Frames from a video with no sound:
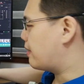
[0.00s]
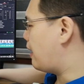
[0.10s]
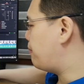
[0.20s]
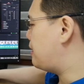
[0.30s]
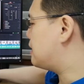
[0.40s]

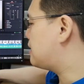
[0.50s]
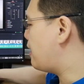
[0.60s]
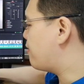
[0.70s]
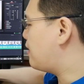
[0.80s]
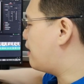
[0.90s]
Let me just
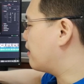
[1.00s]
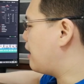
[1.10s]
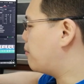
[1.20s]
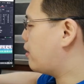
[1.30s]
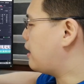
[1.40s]
lift the
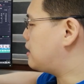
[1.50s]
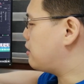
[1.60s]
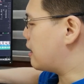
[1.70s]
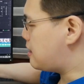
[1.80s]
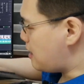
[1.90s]
keyboard, as
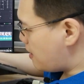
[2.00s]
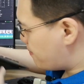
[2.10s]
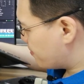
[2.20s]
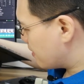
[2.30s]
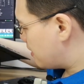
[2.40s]
you can see.
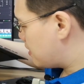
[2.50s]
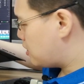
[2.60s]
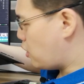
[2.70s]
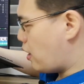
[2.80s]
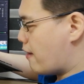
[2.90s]

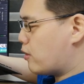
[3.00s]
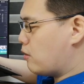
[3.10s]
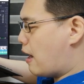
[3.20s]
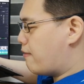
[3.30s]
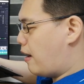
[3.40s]
So you have
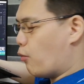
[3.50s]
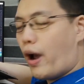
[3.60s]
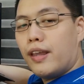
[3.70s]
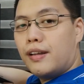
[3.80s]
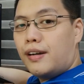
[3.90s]
to have a
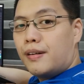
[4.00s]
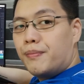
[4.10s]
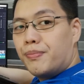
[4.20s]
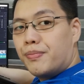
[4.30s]
wider